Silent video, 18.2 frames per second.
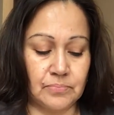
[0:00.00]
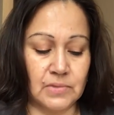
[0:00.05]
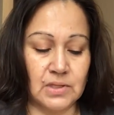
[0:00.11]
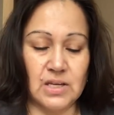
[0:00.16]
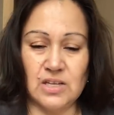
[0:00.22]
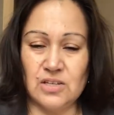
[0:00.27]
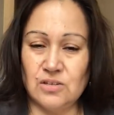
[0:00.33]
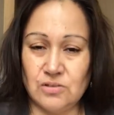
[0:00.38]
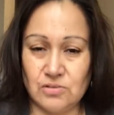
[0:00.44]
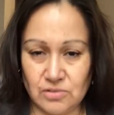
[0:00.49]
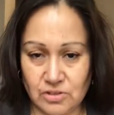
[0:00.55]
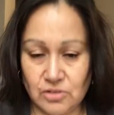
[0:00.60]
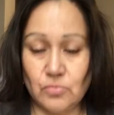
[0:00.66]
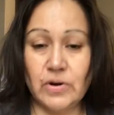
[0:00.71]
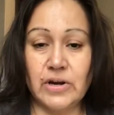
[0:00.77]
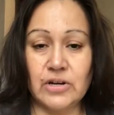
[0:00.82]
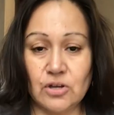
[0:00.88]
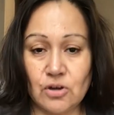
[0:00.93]
And you
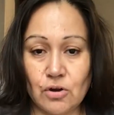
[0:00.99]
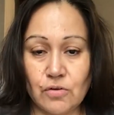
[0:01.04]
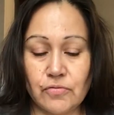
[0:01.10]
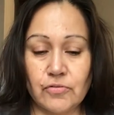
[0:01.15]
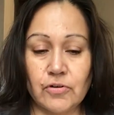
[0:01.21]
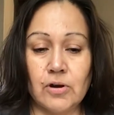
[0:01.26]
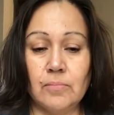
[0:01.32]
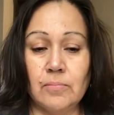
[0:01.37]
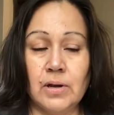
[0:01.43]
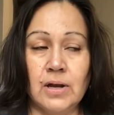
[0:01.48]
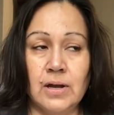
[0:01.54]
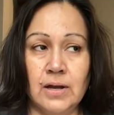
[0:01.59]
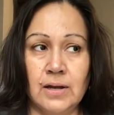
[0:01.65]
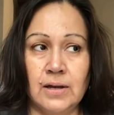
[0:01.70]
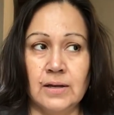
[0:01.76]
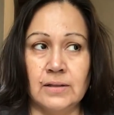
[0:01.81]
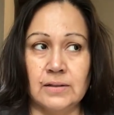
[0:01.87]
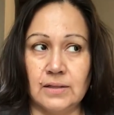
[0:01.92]
want to go from
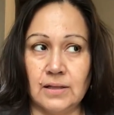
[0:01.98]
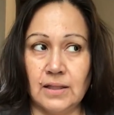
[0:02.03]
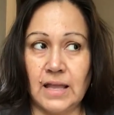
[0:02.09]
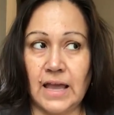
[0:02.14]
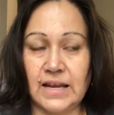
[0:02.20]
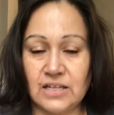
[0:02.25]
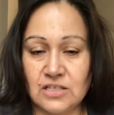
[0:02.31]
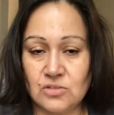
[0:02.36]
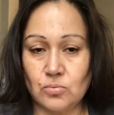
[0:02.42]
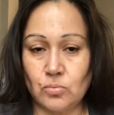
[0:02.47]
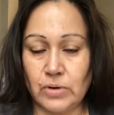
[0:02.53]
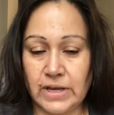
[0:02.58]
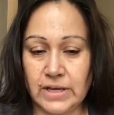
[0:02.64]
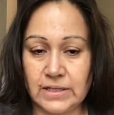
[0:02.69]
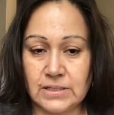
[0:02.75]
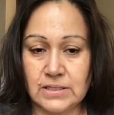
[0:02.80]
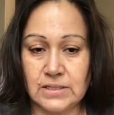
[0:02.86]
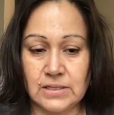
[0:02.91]
the lightest
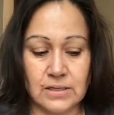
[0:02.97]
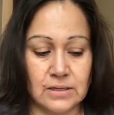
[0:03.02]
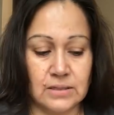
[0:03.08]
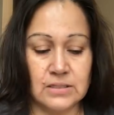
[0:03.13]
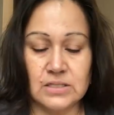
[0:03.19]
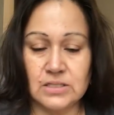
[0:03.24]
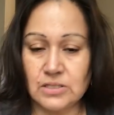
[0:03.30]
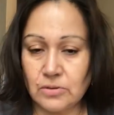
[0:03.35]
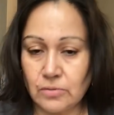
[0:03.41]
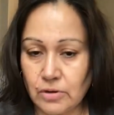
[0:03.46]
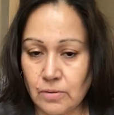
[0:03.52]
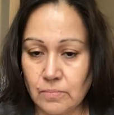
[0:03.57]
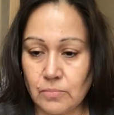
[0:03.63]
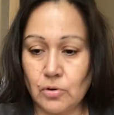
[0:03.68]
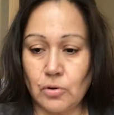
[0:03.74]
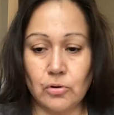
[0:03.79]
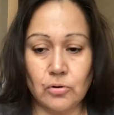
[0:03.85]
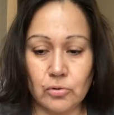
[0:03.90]
weight
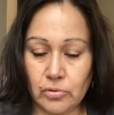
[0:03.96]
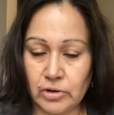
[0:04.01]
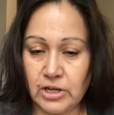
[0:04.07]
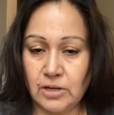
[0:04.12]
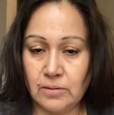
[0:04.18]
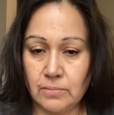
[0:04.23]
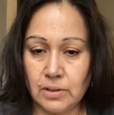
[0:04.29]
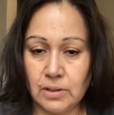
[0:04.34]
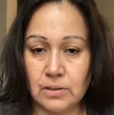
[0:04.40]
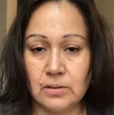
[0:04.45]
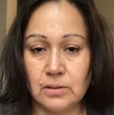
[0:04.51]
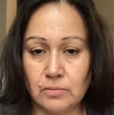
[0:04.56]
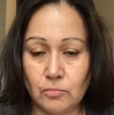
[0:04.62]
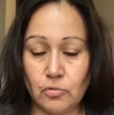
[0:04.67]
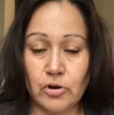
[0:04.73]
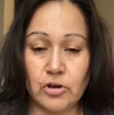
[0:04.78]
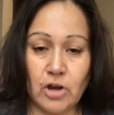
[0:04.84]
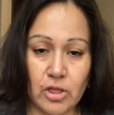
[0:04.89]
serum or cream,
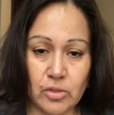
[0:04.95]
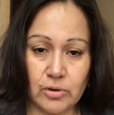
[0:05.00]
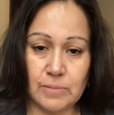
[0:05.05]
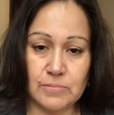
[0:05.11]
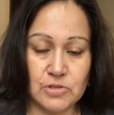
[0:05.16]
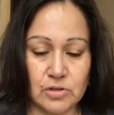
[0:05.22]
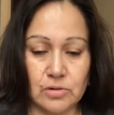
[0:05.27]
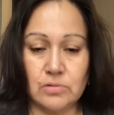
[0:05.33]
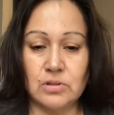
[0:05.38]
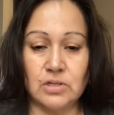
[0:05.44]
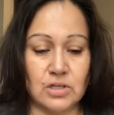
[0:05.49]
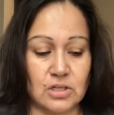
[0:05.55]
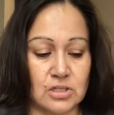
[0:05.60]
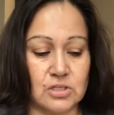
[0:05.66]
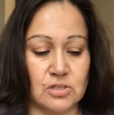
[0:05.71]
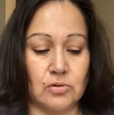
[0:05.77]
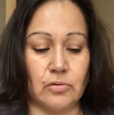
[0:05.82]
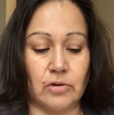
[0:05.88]
work all the way up to your
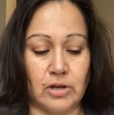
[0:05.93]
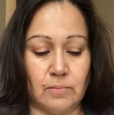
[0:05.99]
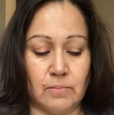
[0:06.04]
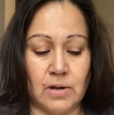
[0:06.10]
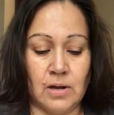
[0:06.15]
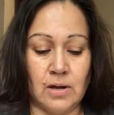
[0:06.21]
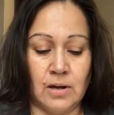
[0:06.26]
thickest cream.